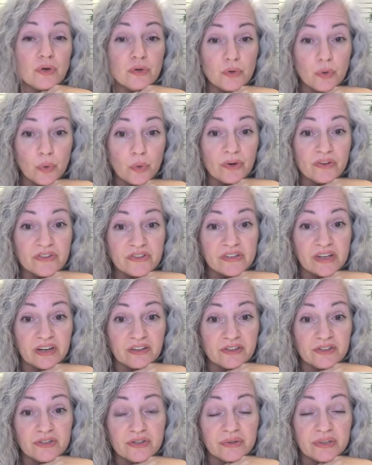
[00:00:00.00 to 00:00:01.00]
North
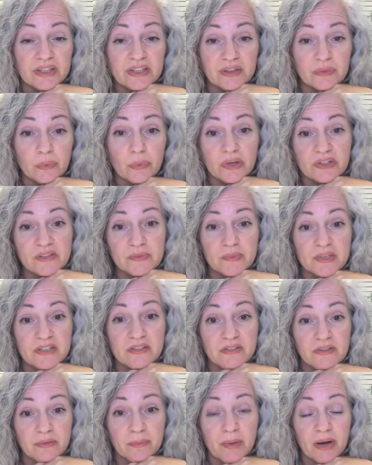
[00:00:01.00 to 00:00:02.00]
Center Street in
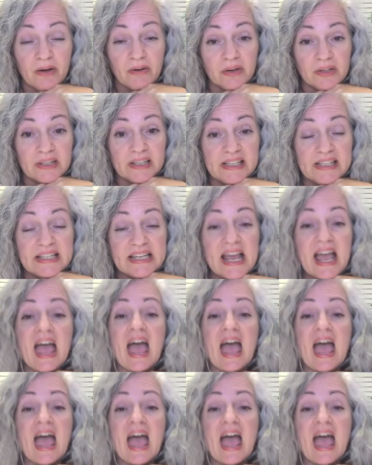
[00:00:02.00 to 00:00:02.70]
Westminster, Maryland.